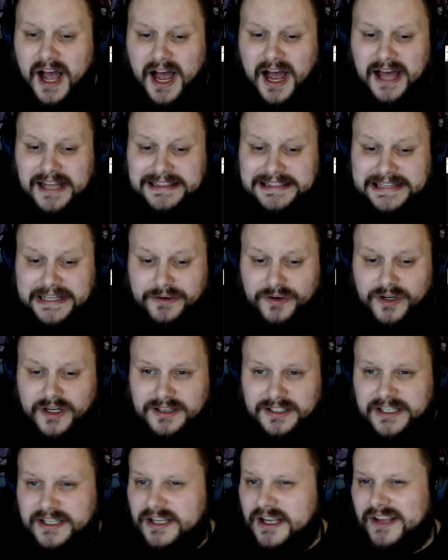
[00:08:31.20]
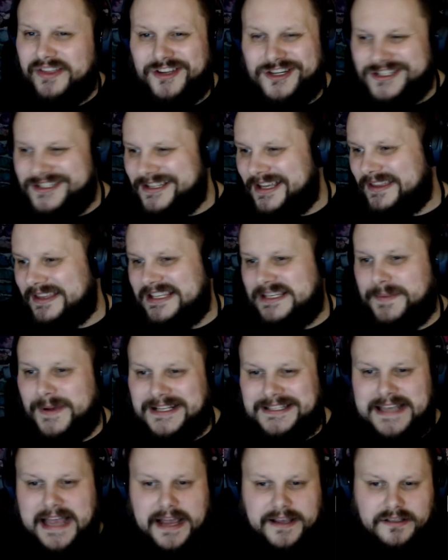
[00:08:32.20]
Lyrically, there's nothing
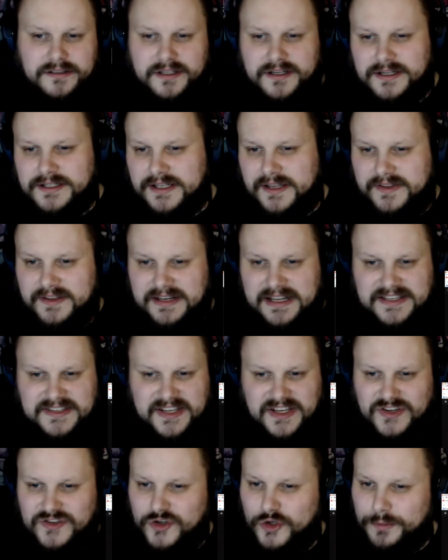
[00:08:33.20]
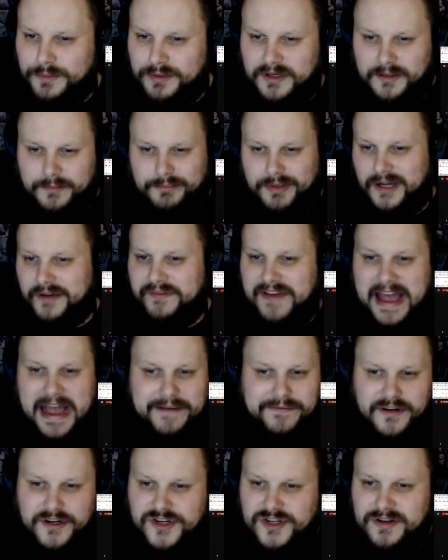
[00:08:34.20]
spectacular. There's nothing that's, like, super above
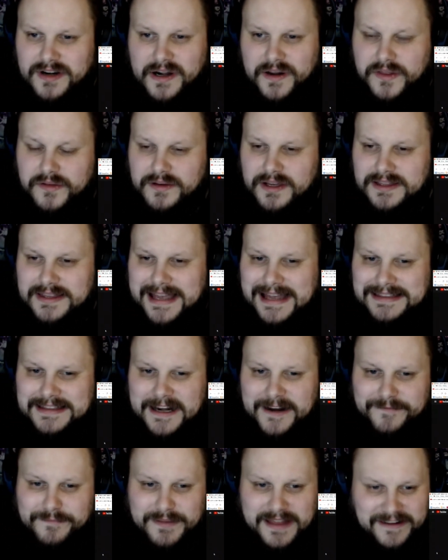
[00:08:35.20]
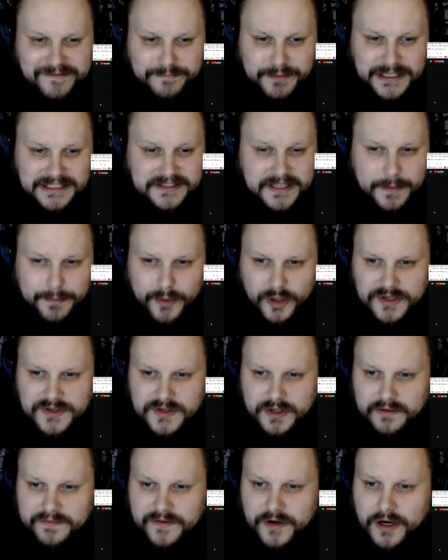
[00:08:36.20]
average or anything like that I've picked up on
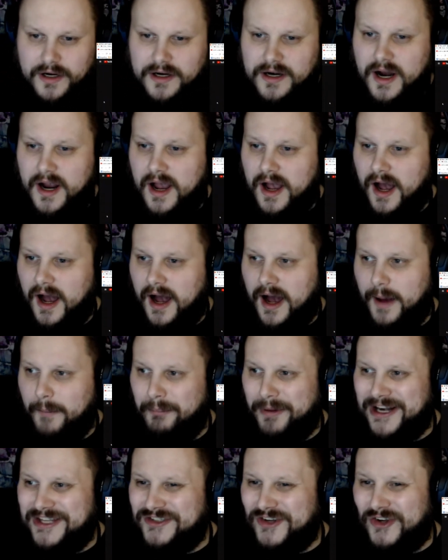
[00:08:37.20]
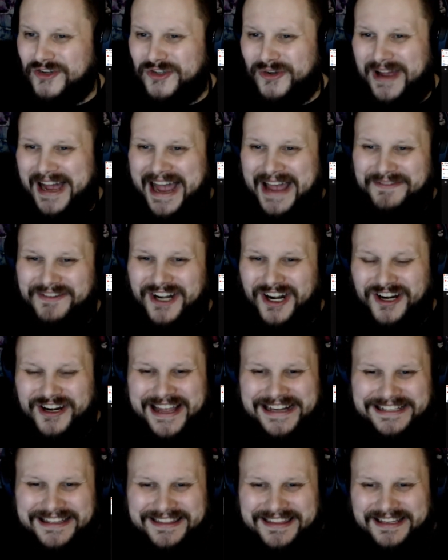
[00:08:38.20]
so far. But it's also, I haven't
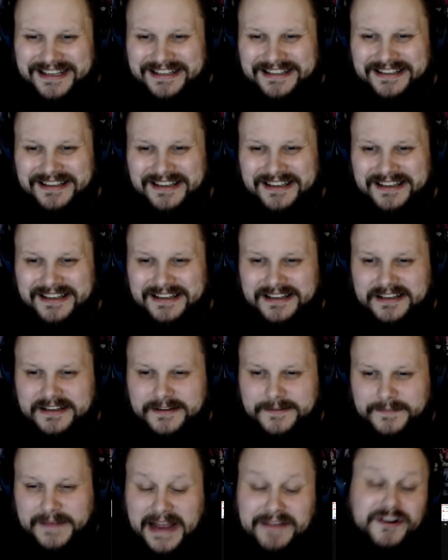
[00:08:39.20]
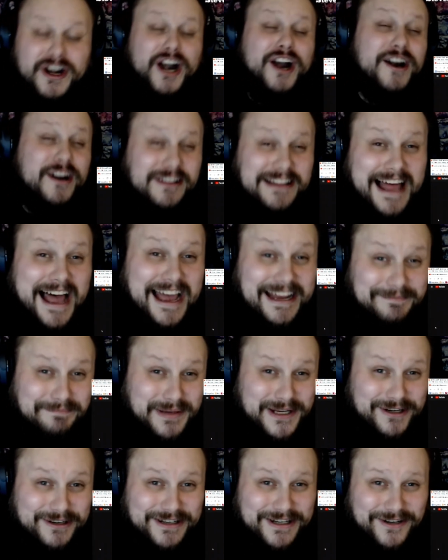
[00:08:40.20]
heard a lot,
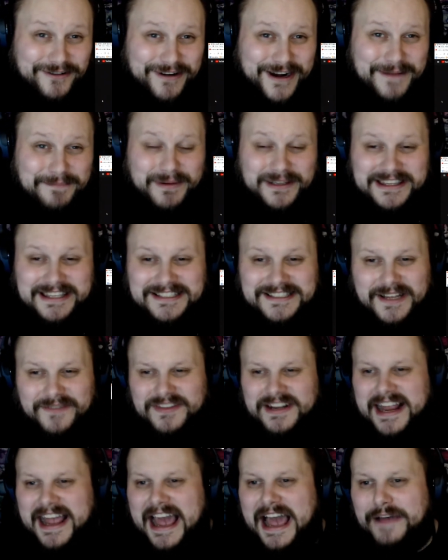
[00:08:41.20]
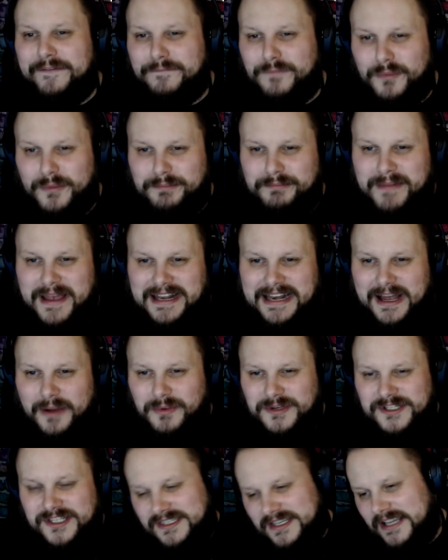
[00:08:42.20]
period, right? But the stuff that I have made out
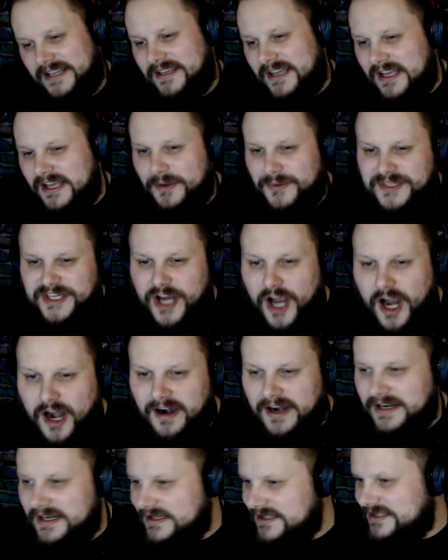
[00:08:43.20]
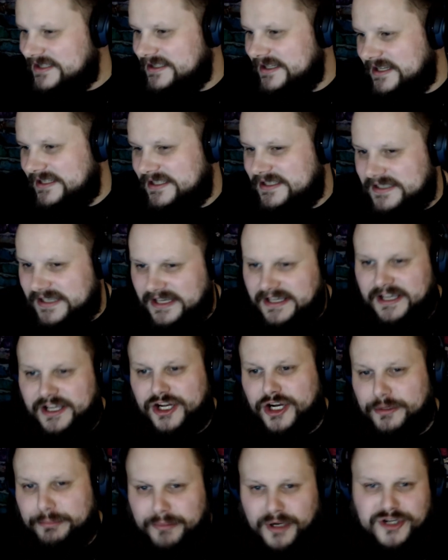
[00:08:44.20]
was just like, it was like, all right, this is like a
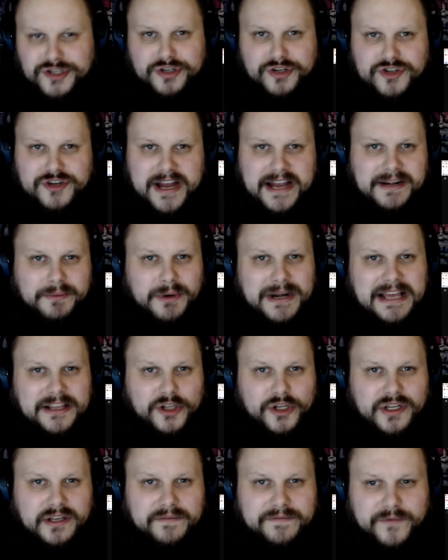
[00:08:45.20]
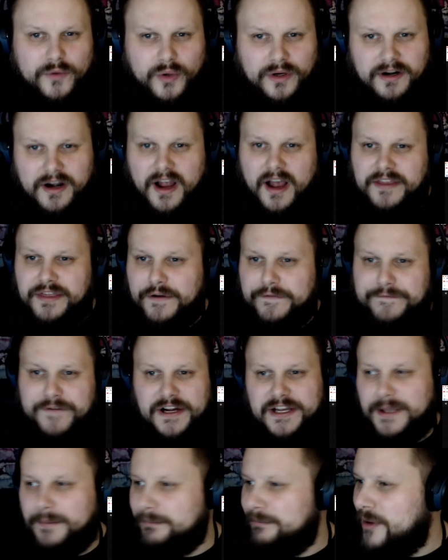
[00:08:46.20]
commercial track. We're not looking for the
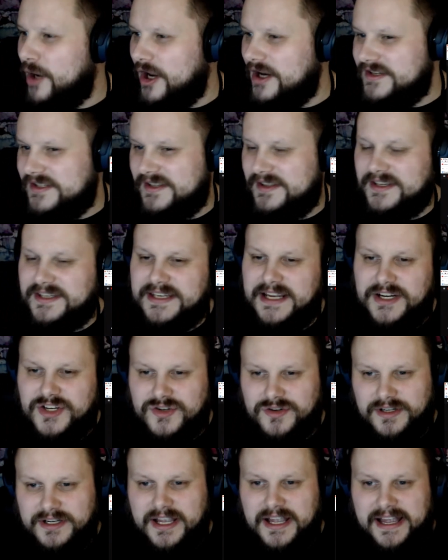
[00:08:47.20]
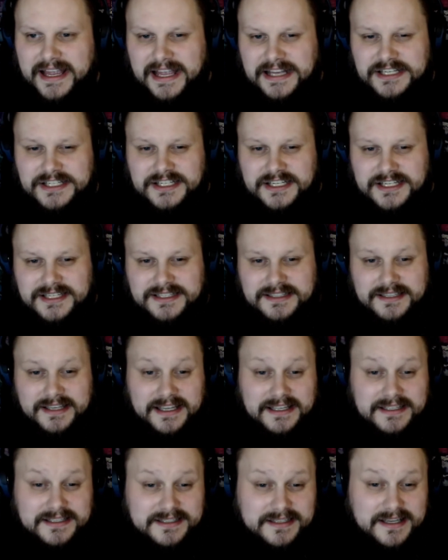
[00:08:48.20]
fucking bars of the century. It's just,
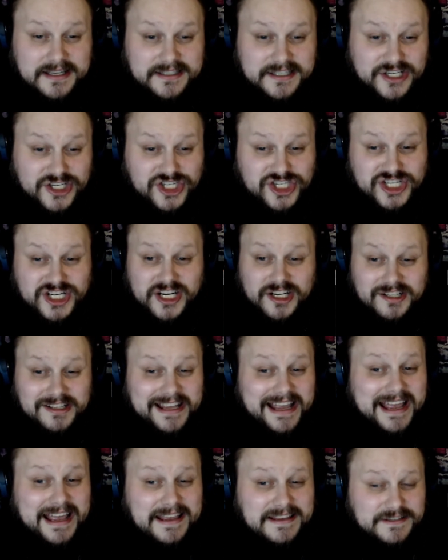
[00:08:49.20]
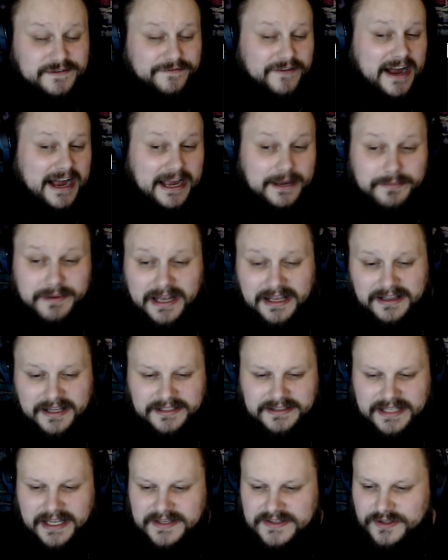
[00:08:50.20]
it's a chill-ass vibe. I
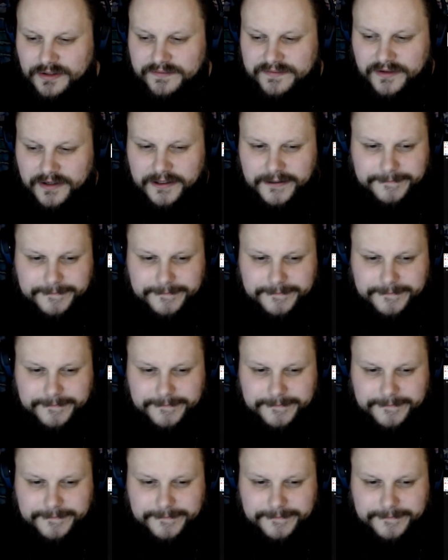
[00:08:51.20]
like that so far.